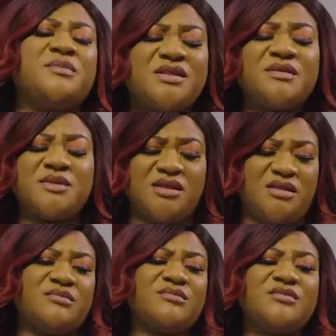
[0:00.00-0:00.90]

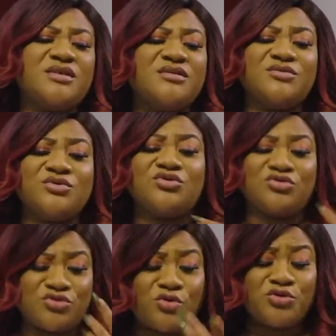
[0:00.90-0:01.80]
See.
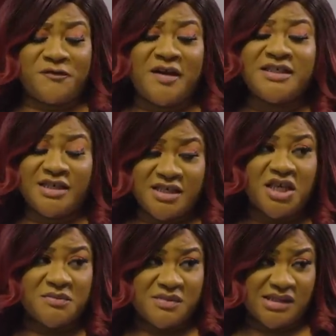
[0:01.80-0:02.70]
So you finally
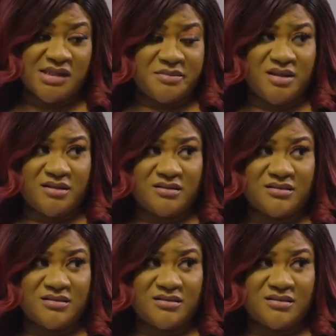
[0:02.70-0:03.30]
came to see me.